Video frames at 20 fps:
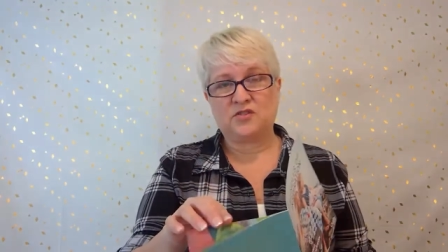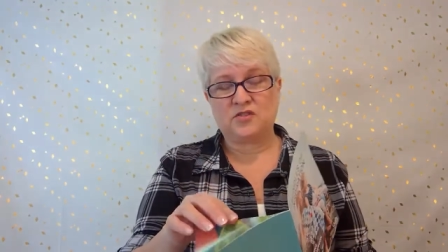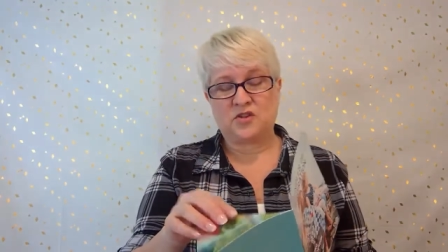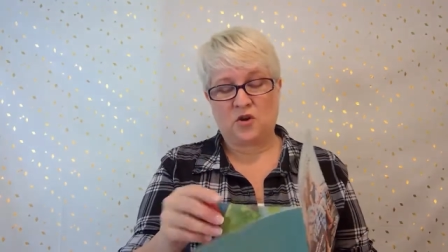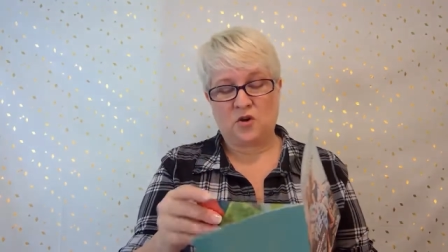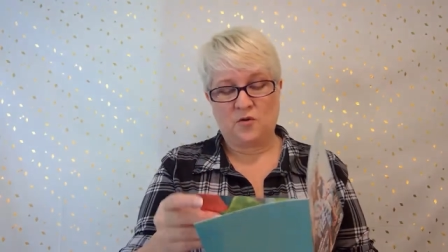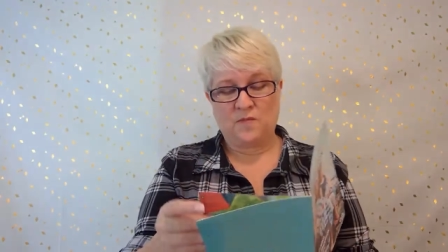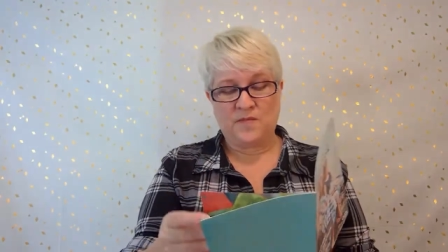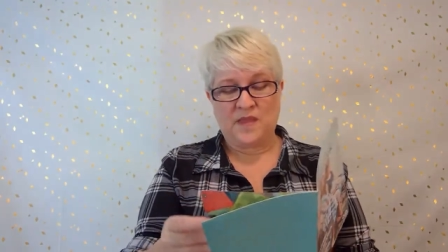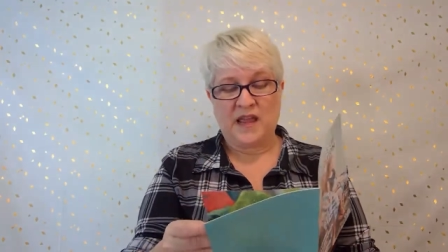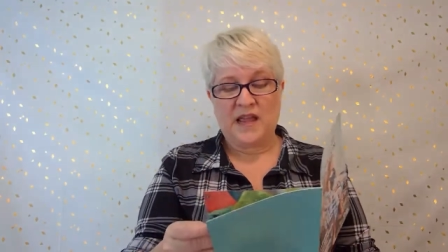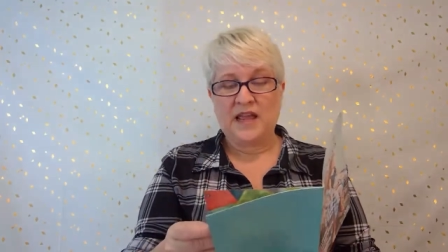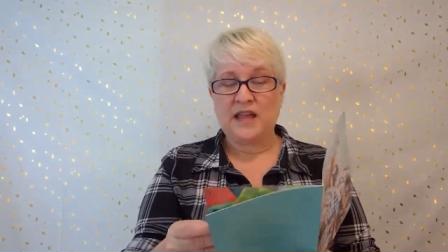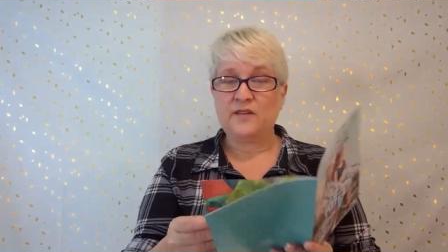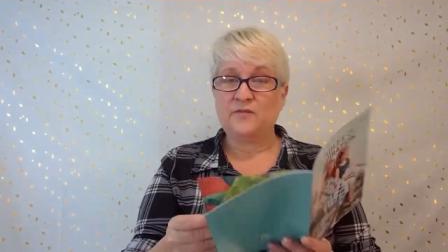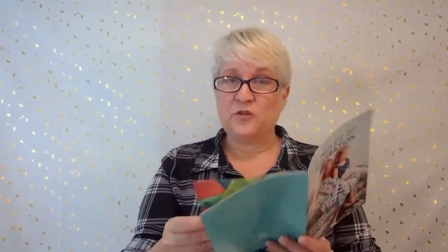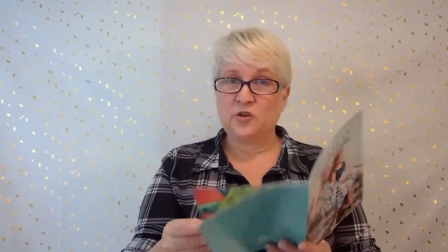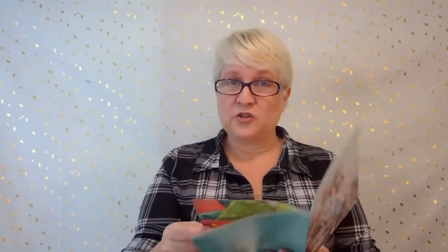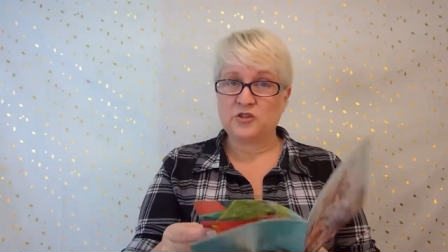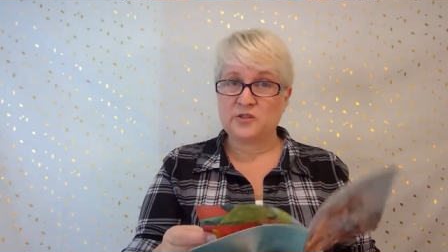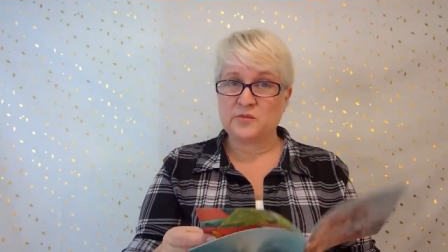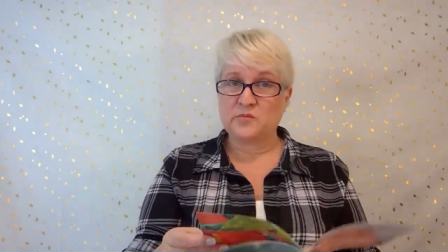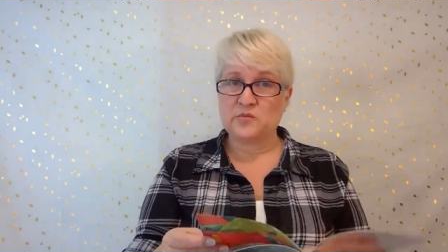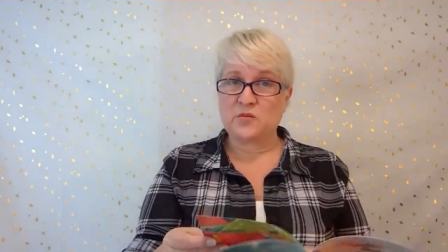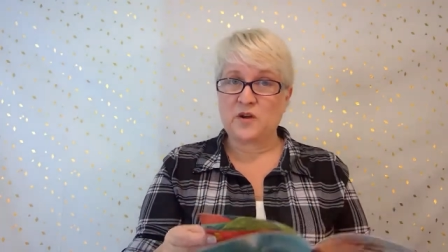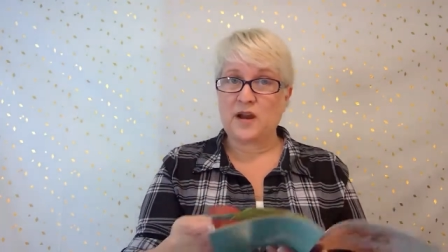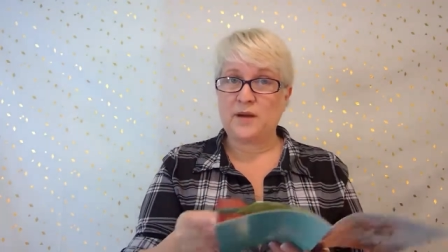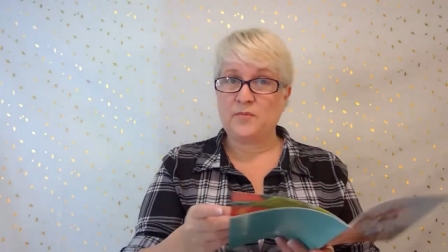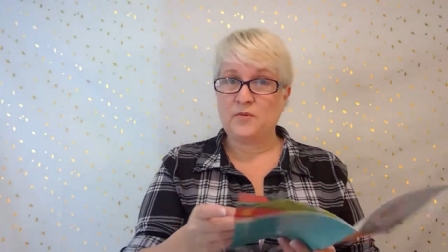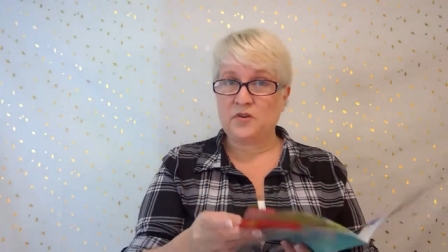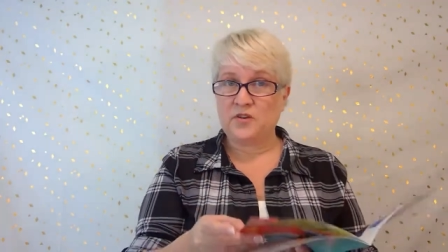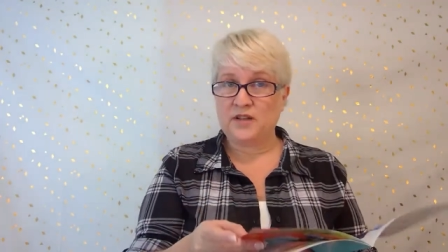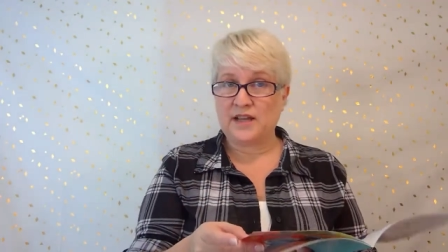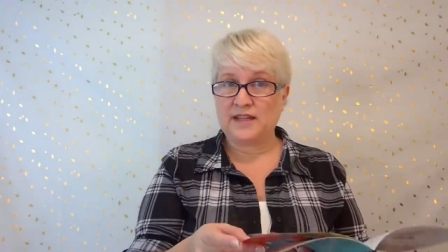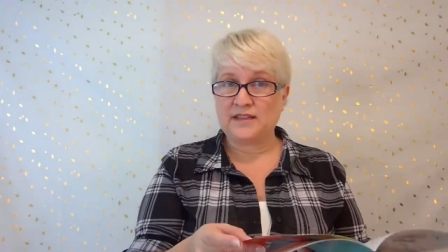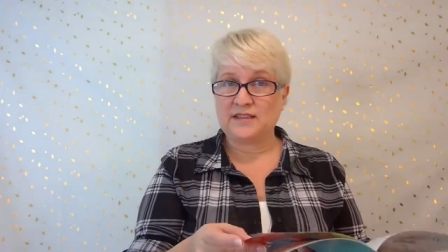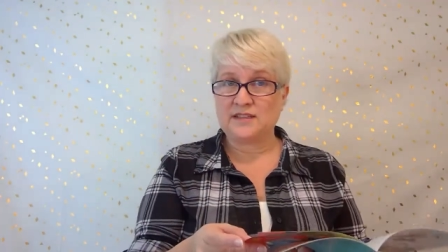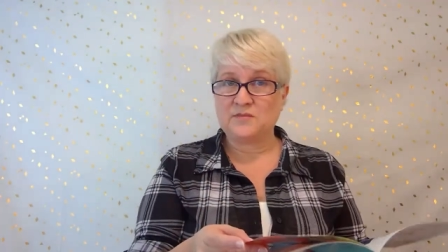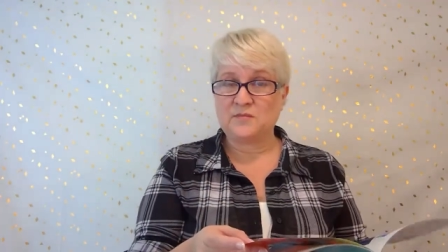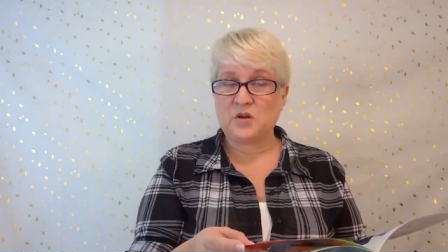So if you're a subscriber and you
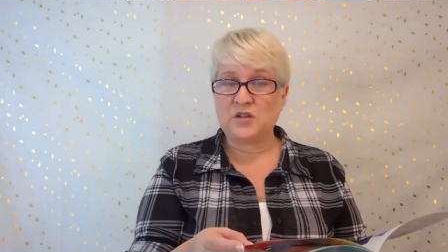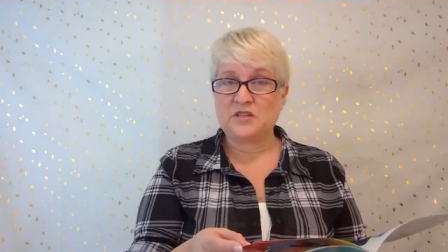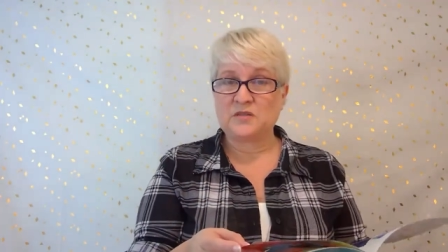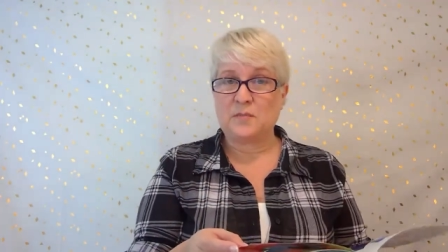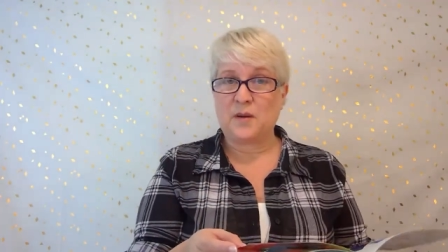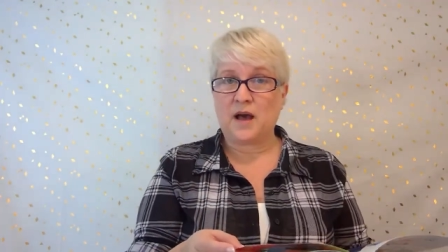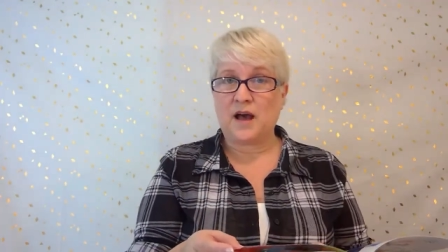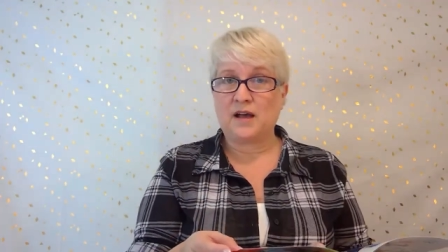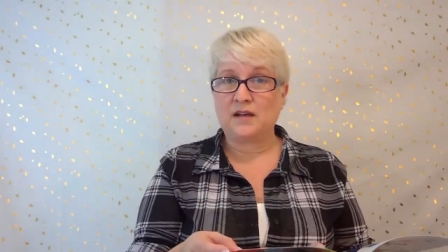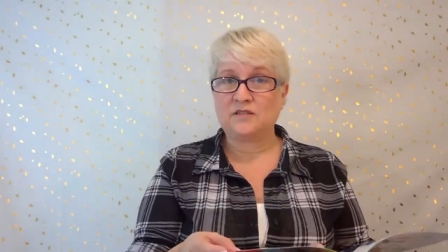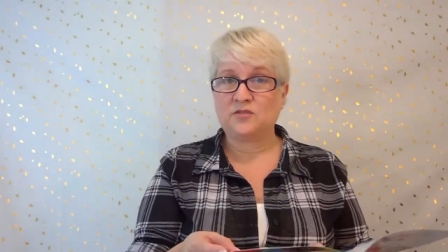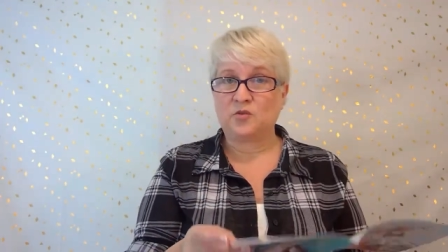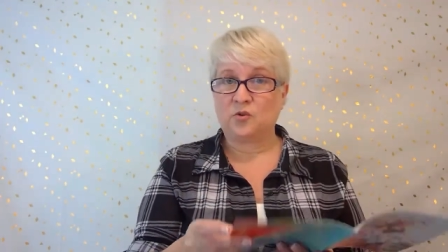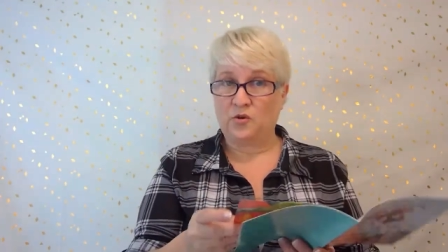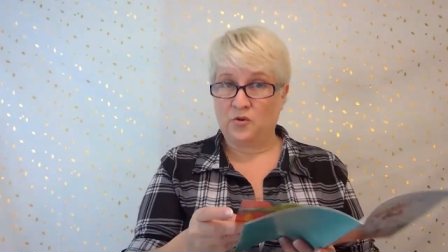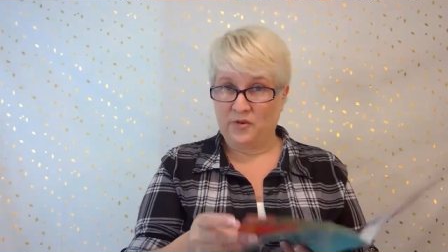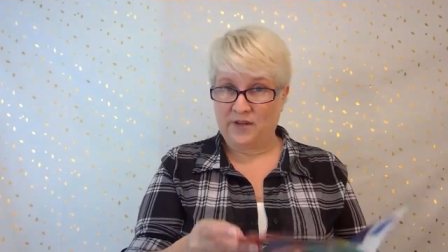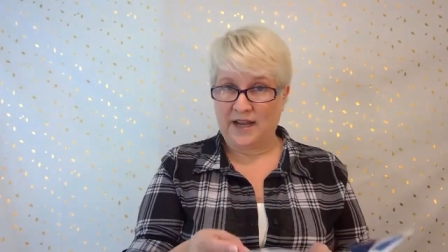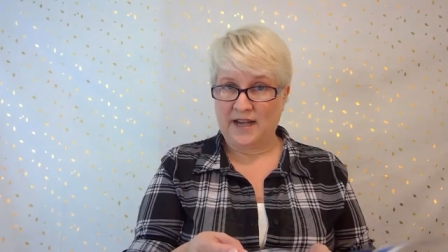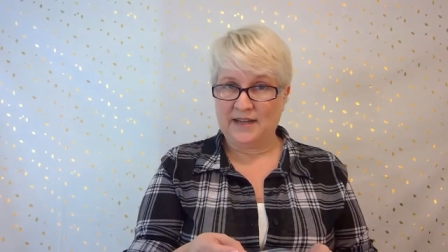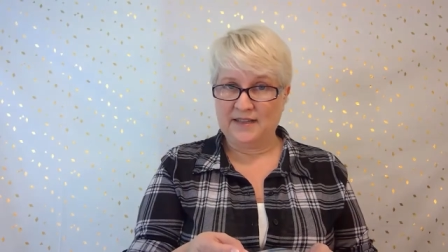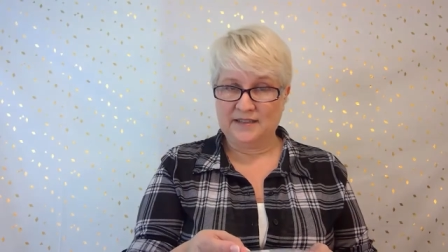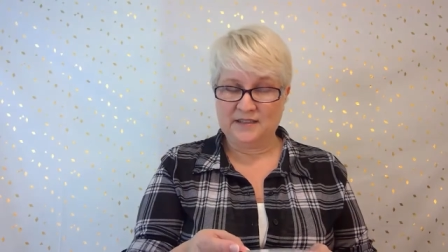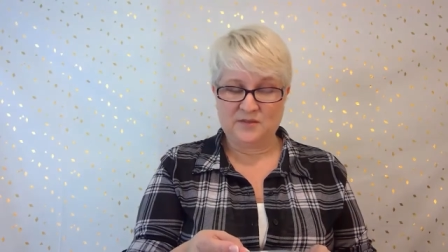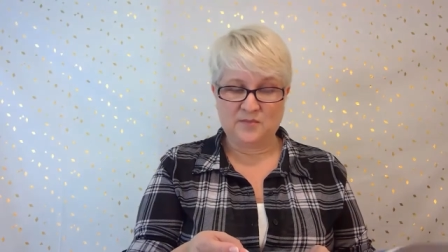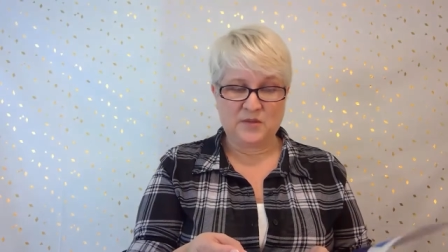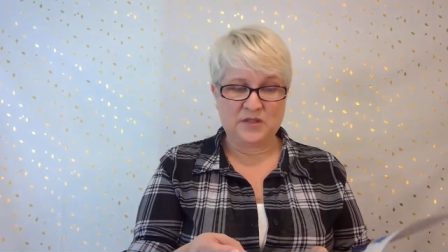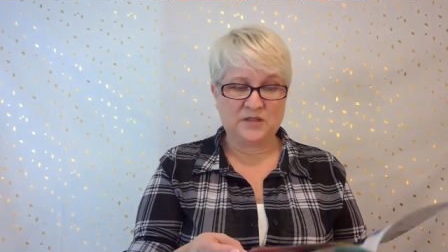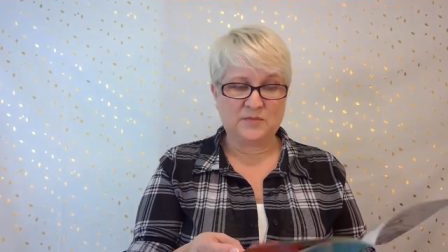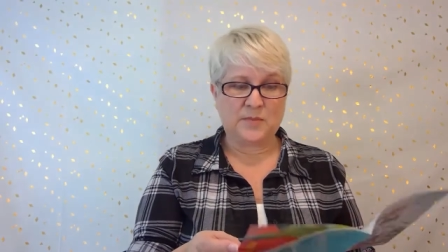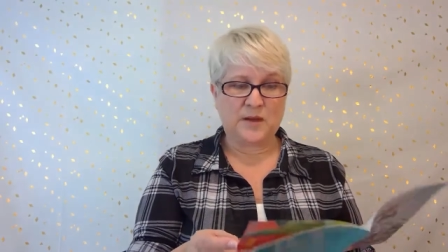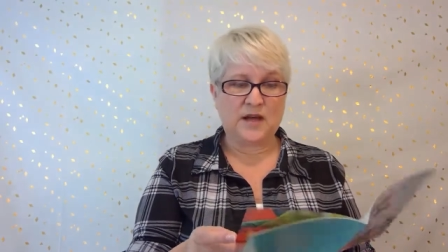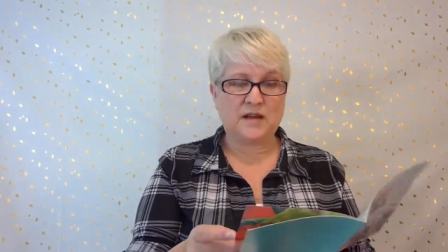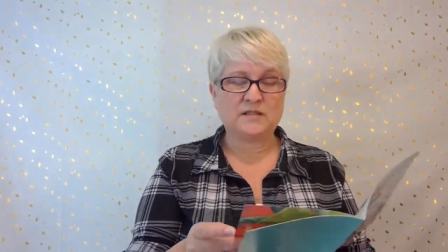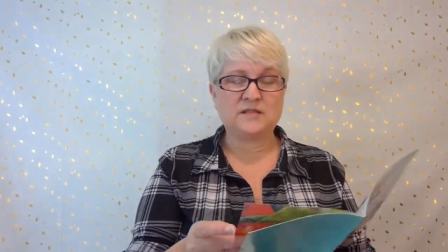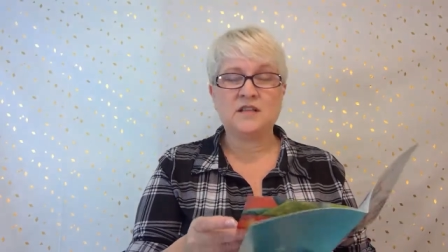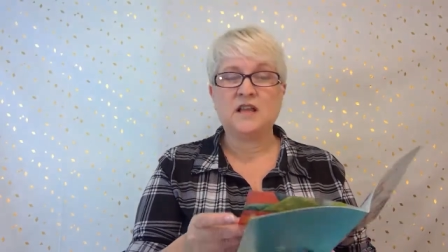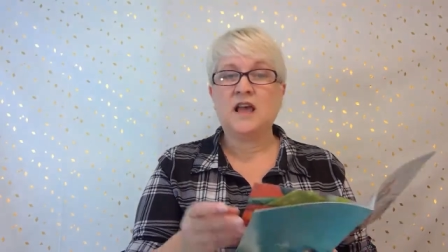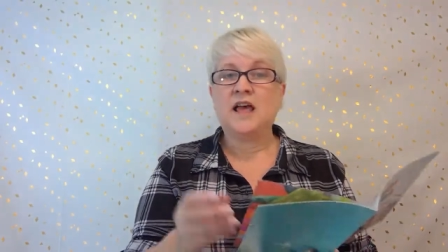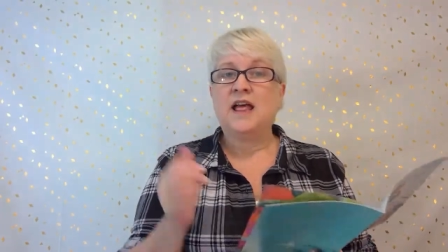got this month's box or you're getting this month's box,